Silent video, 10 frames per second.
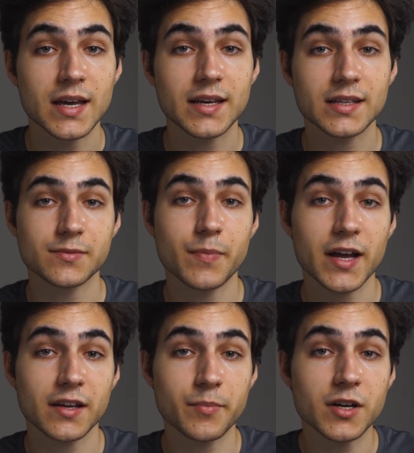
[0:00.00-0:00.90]
is by
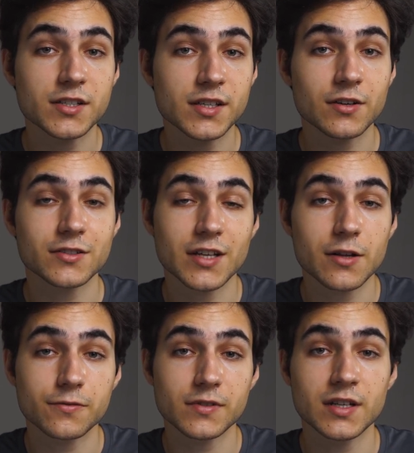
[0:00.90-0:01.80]
immersing
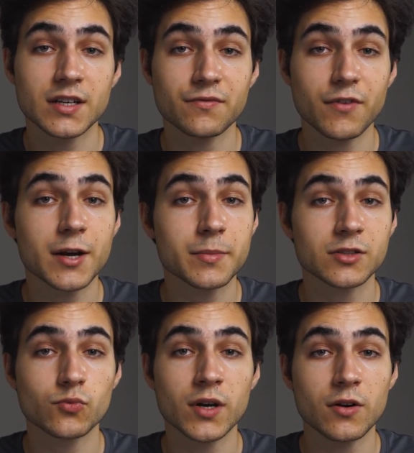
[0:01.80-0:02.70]
ourselves in an
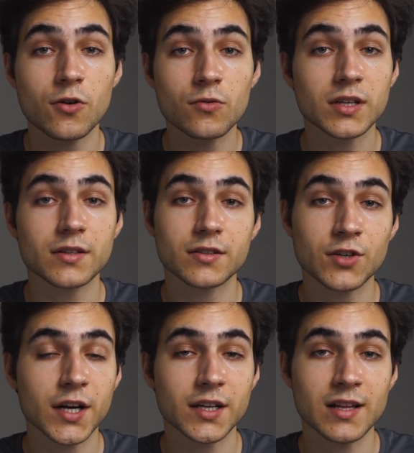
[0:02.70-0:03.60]
environment where only the
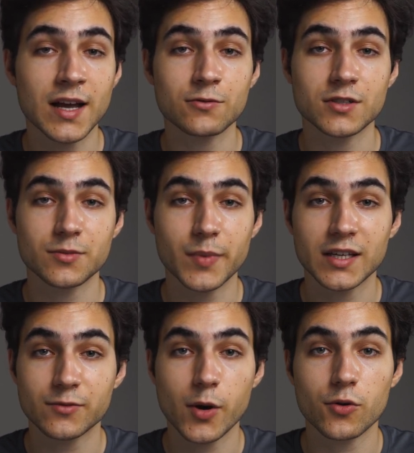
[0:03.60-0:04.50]
target language is
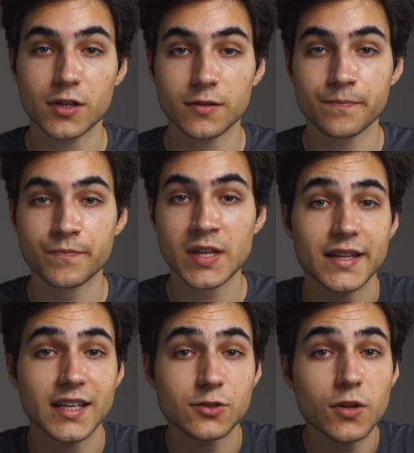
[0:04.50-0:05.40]
being spoken.
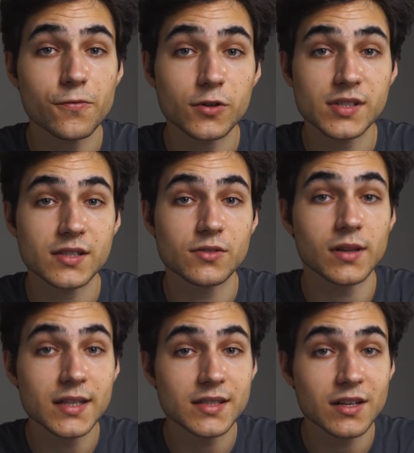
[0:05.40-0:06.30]
This will force us to
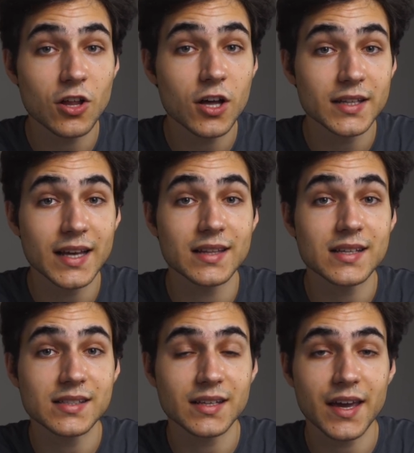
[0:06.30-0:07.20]
listen a lot and
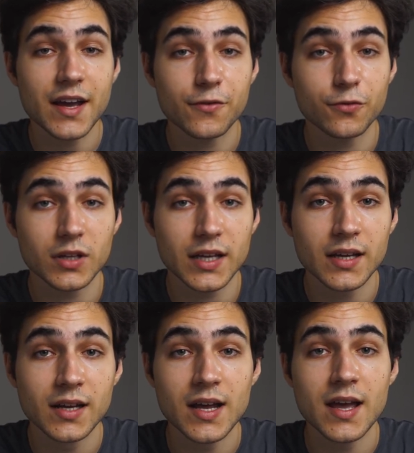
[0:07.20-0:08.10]
listen carefully,
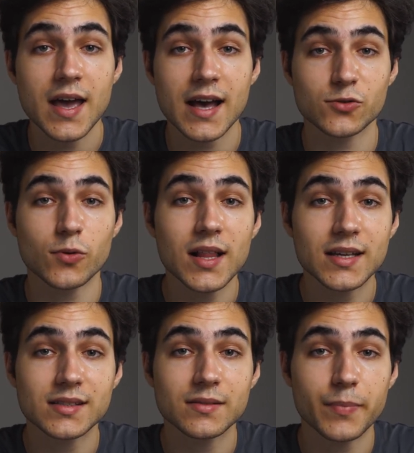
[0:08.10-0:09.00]
as well
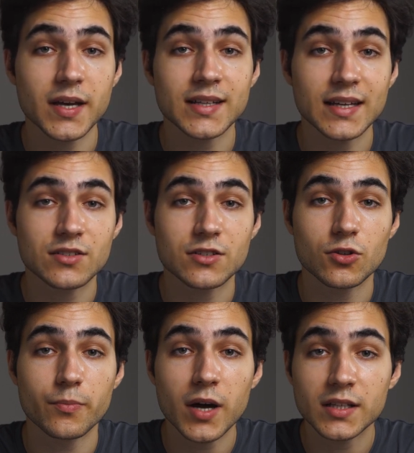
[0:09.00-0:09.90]
as pay attention
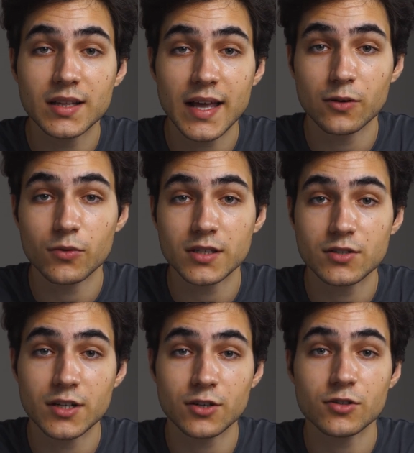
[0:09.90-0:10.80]
to body
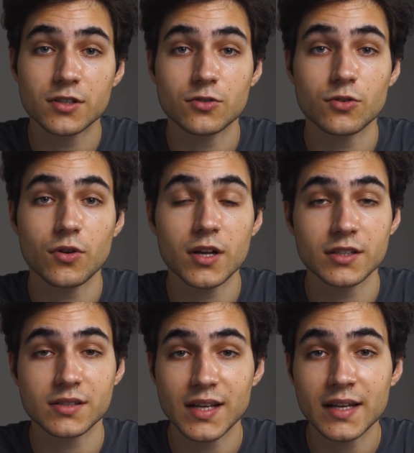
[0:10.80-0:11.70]
language in order to
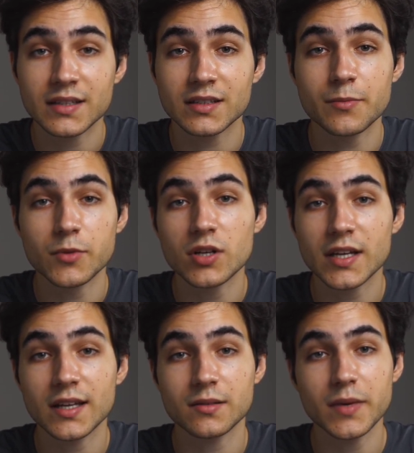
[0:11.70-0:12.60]
understand and
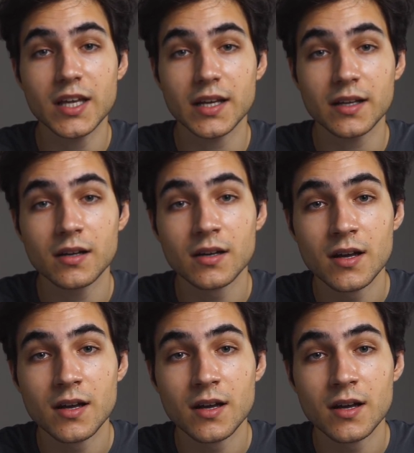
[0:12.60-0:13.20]
communicate meaning